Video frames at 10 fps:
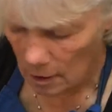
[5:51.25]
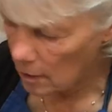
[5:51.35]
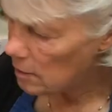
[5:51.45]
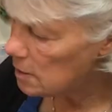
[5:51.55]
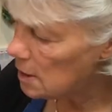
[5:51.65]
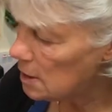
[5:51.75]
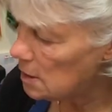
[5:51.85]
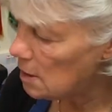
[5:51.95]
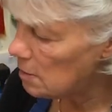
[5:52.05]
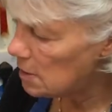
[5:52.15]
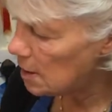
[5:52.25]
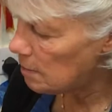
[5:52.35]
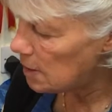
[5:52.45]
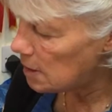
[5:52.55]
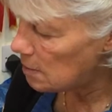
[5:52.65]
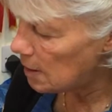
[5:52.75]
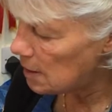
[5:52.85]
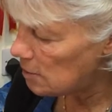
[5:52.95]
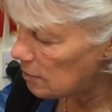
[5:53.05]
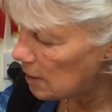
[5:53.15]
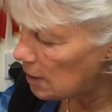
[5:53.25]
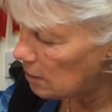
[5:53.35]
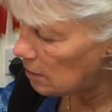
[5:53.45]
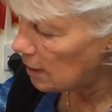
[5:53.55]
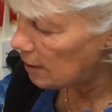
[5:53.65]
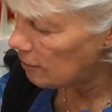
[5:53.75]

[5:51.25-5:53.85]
See, there's no attempt here to make this really look like a